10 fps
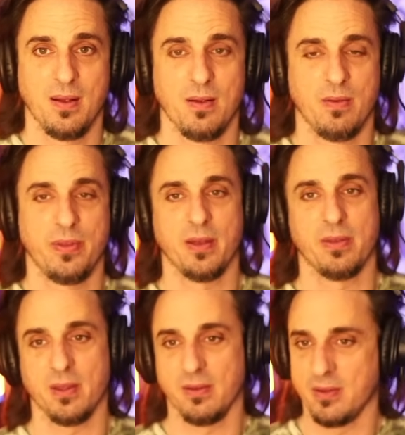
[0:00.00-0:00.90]

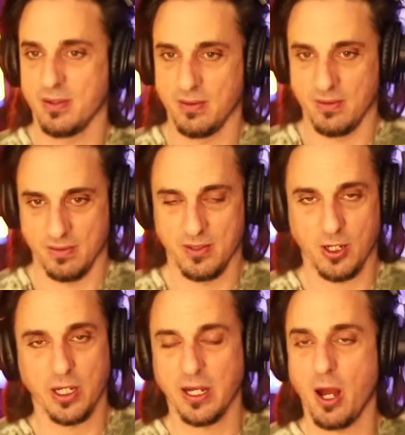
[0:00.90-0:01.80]
The
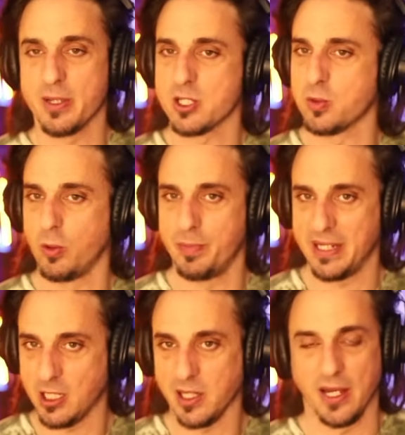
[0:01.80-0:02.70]
ergonomics will be
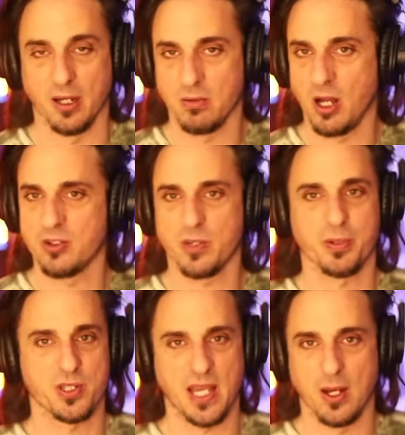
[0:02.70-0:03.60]
clear,
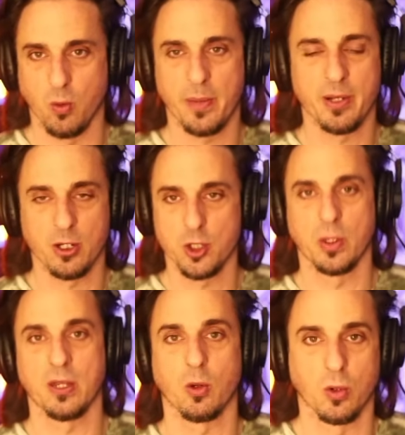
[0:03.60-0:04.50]
100%. Women are
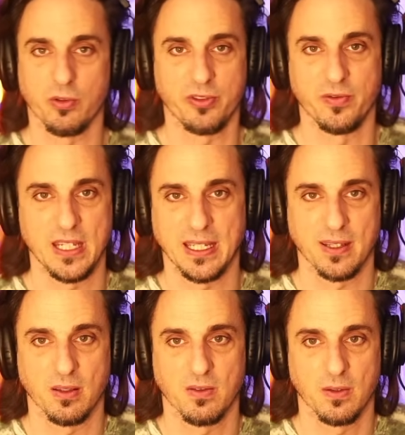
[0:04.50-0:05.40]
doing the roles of
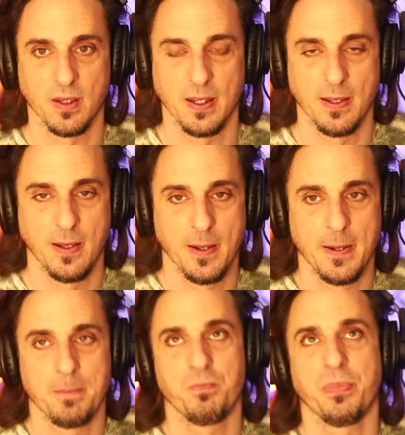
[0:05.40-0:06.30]
deacons.
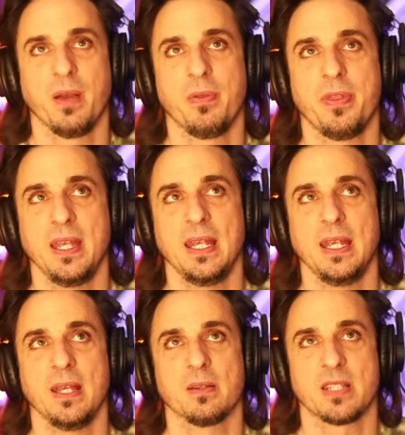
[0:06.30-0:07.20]

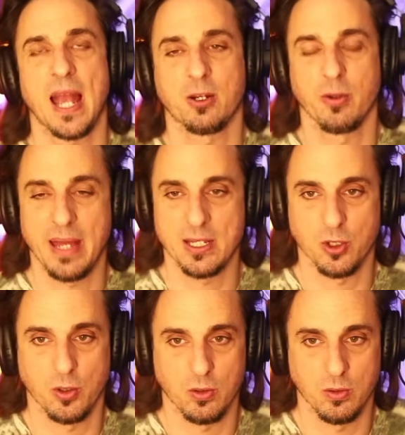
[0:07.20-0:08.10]
The
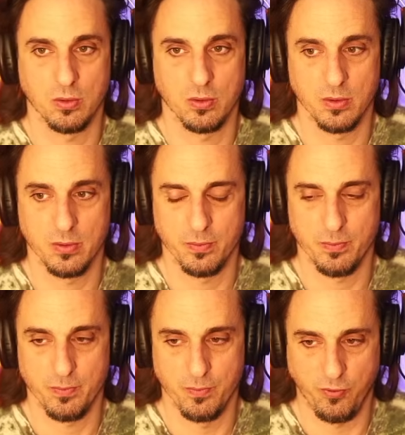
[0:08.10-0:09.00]
sacramental
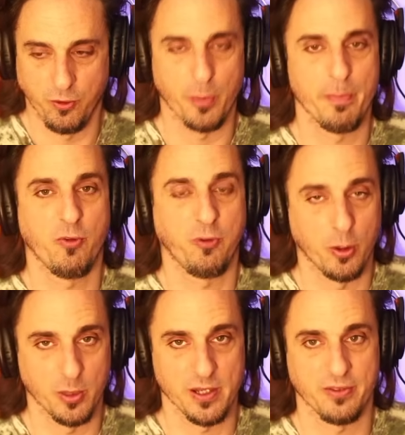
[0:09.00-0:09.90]

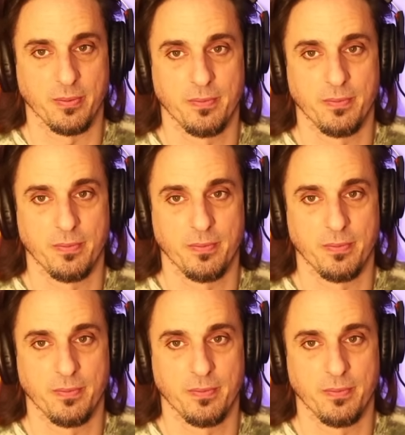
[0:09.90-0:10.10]
formalism